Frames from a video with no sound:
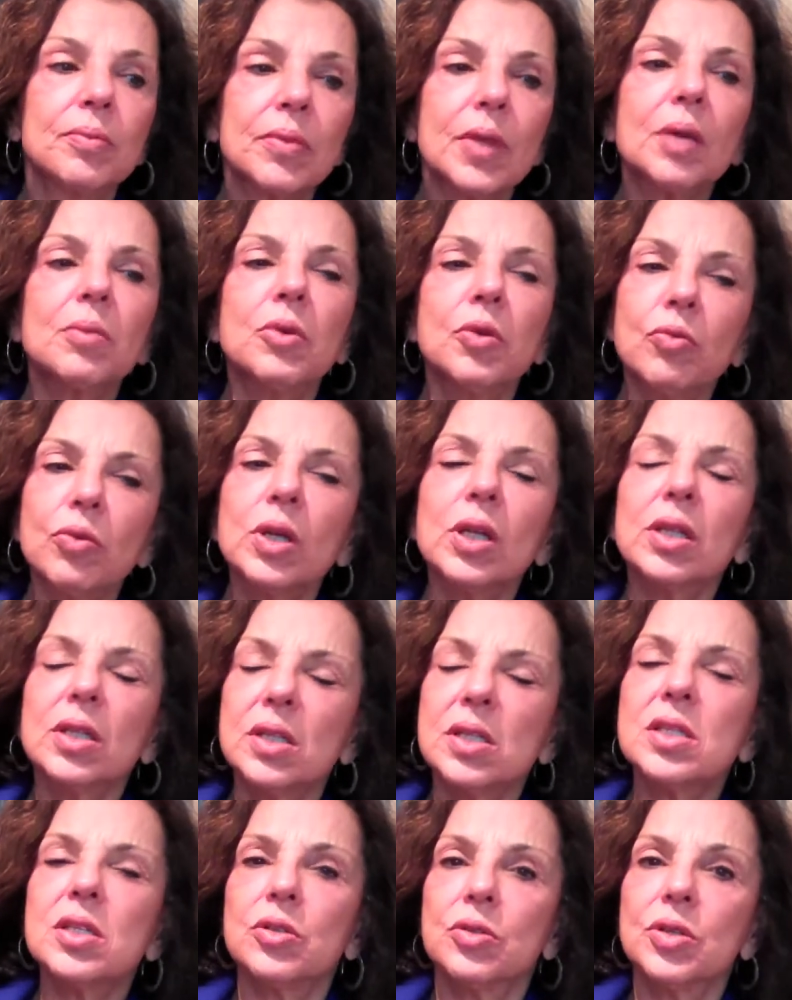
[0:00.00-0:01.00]
I mean, really
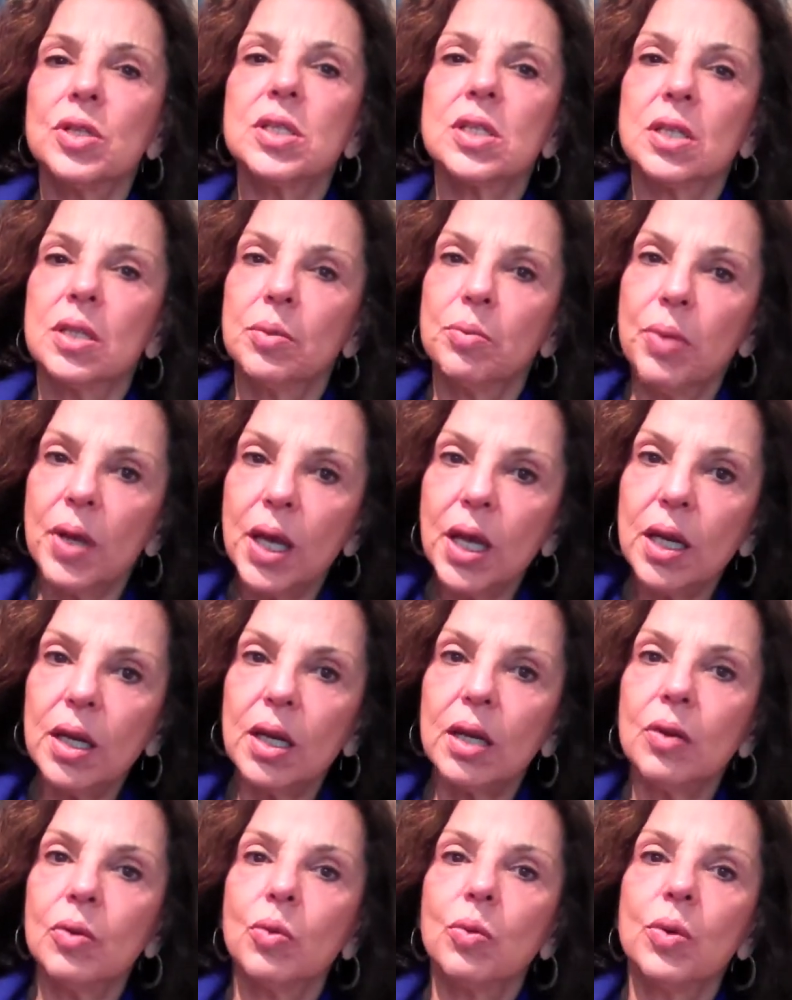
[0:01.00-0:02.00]
seriously
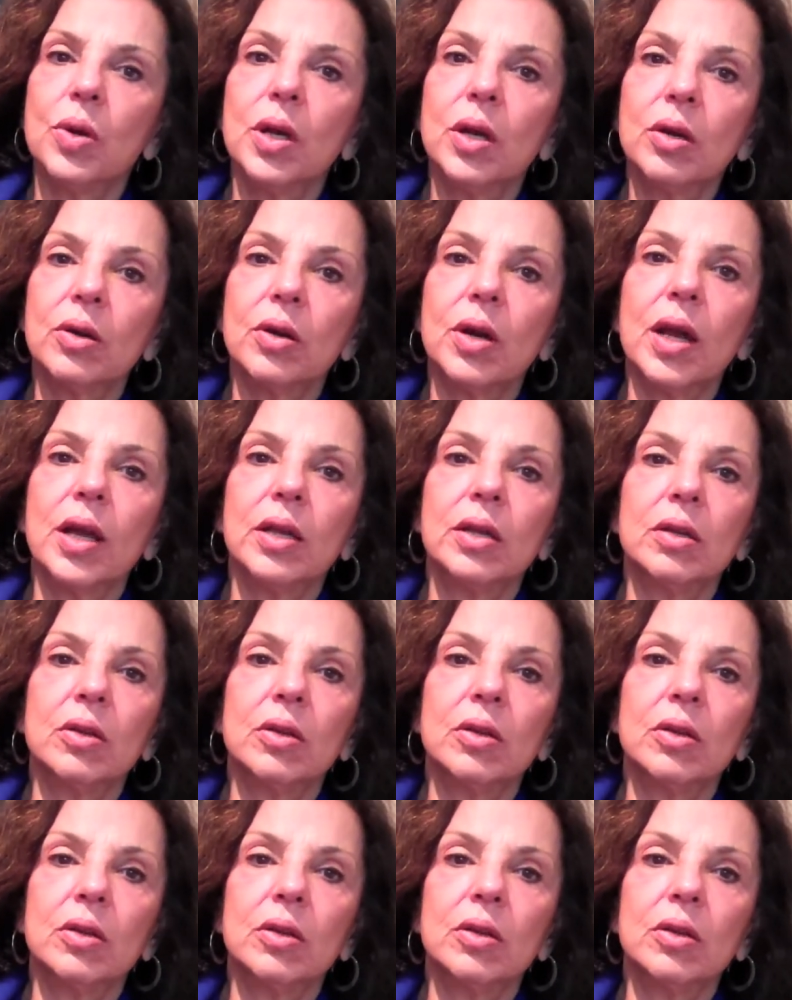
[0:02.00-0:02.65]
painting, where I,